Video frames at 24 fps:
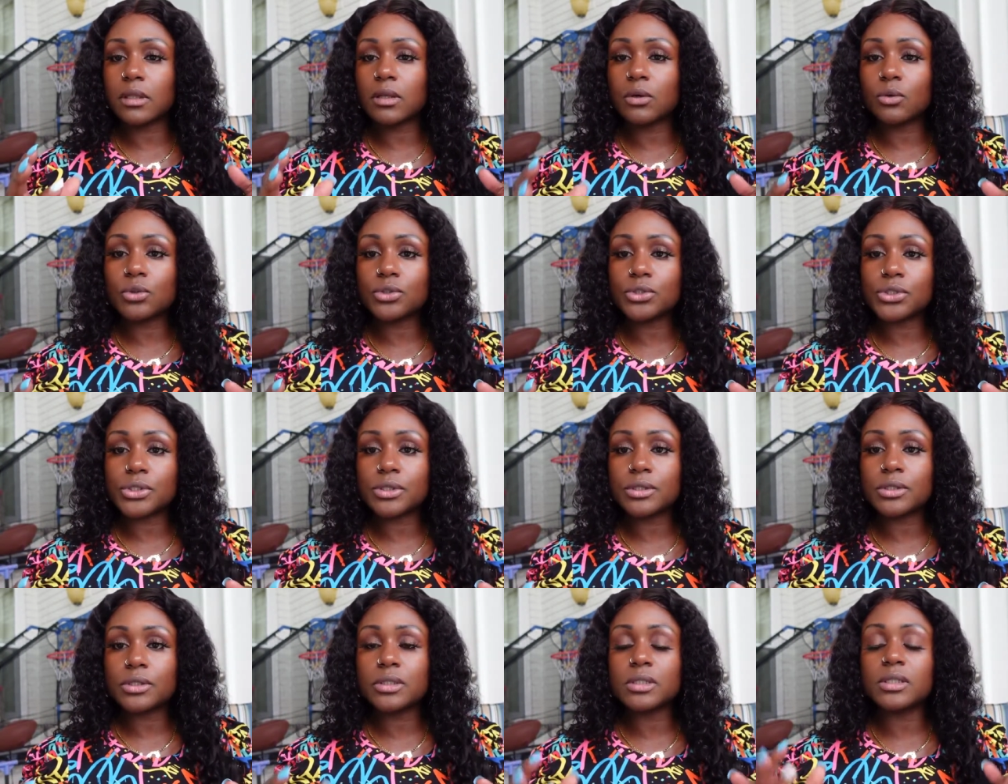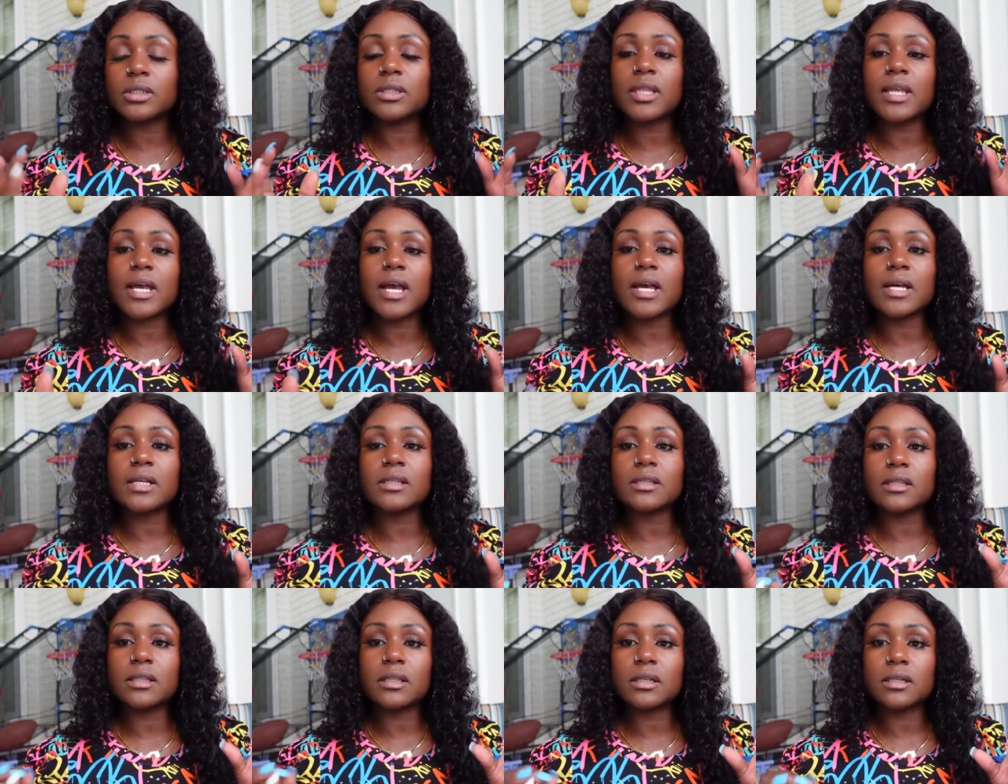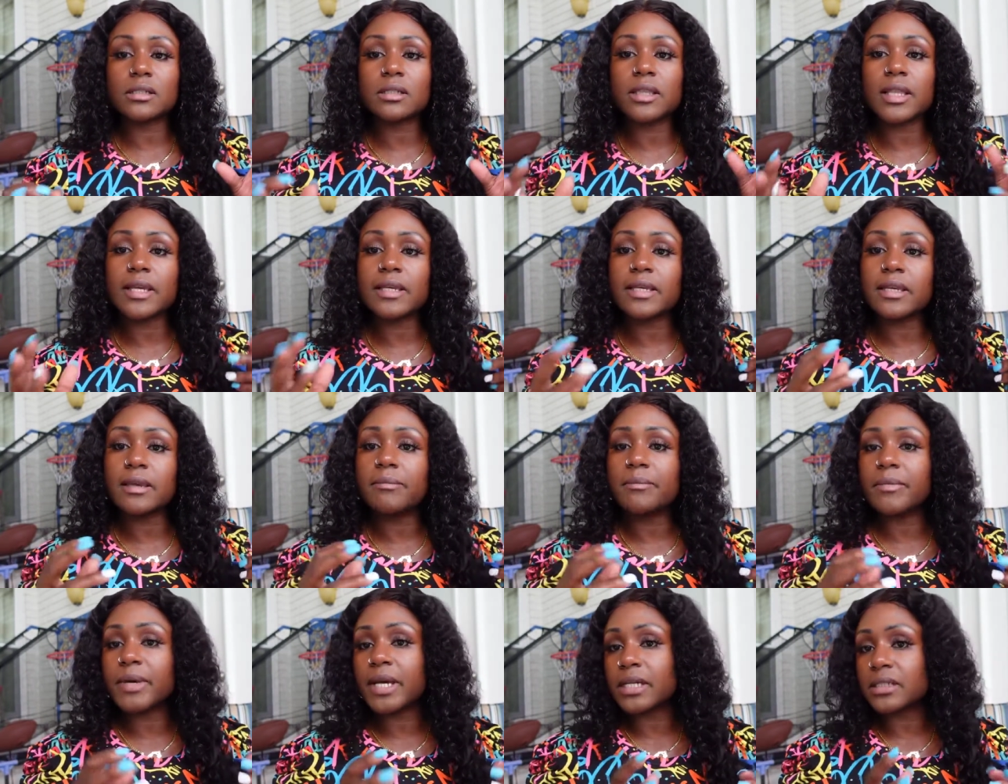closure did not look
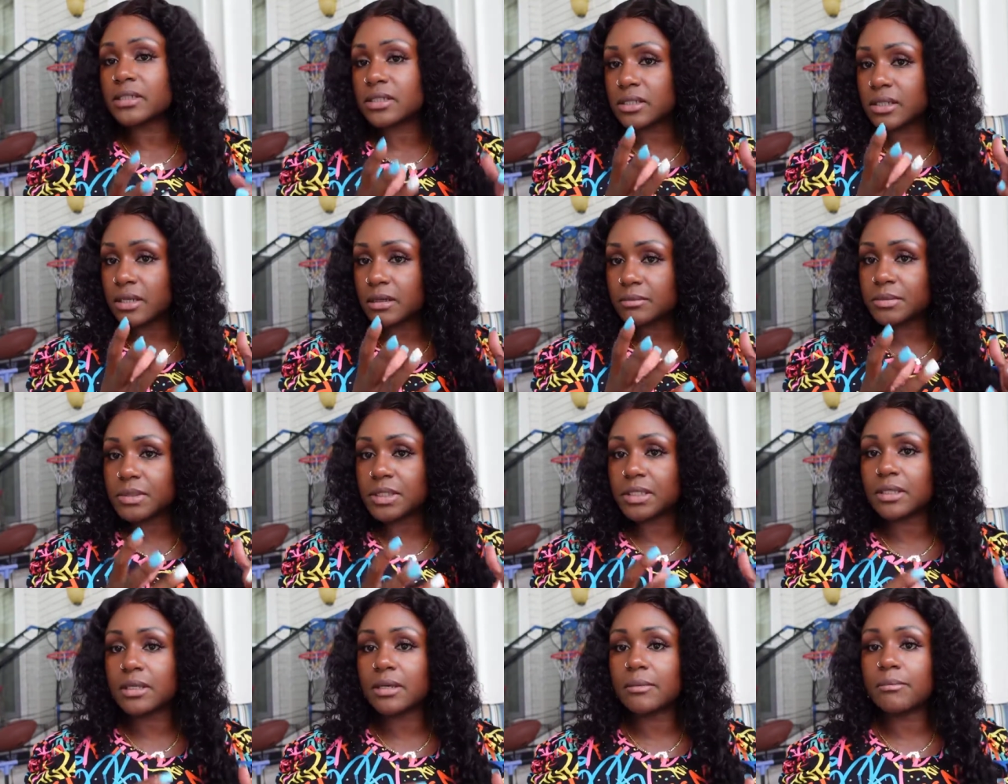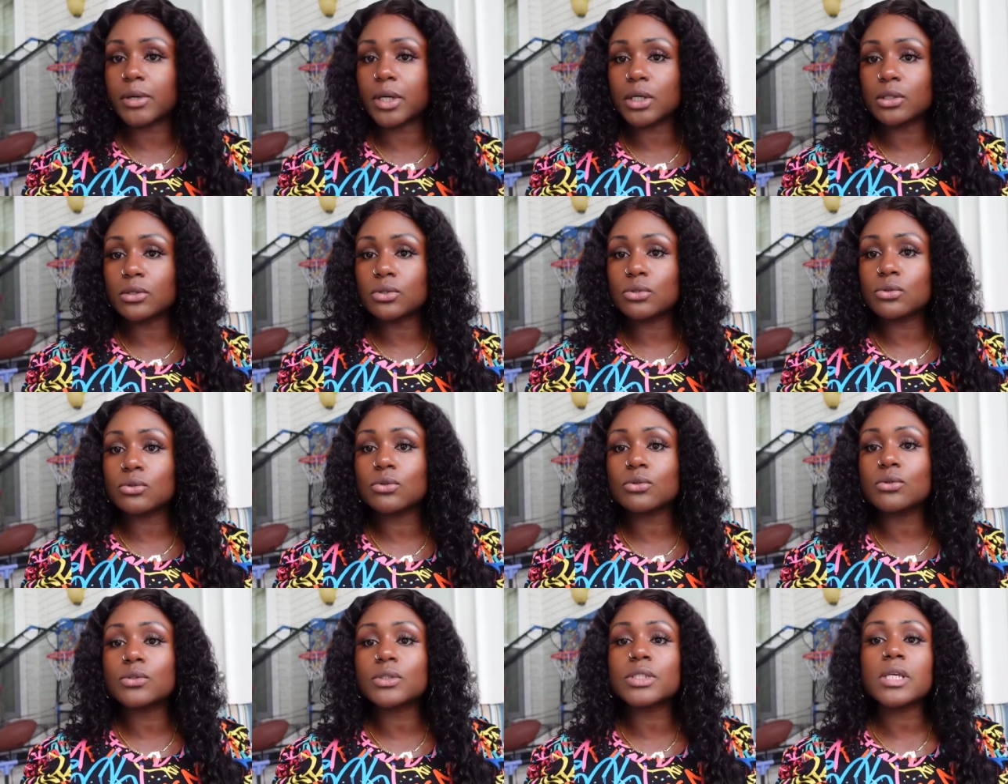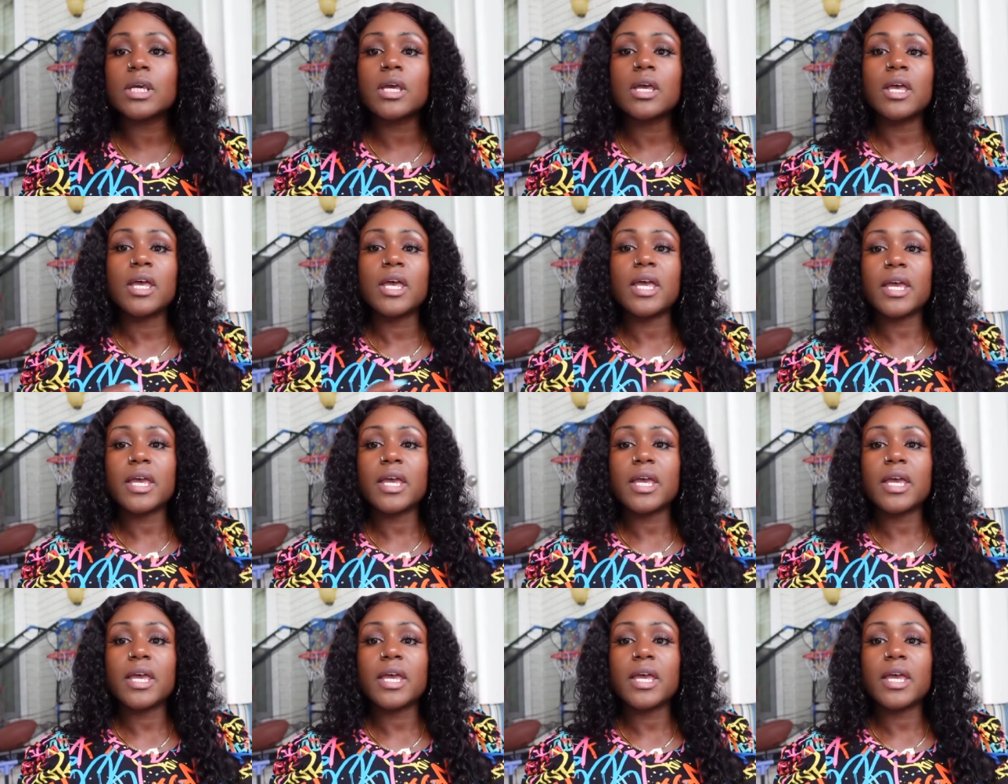like it matched up to the bundles.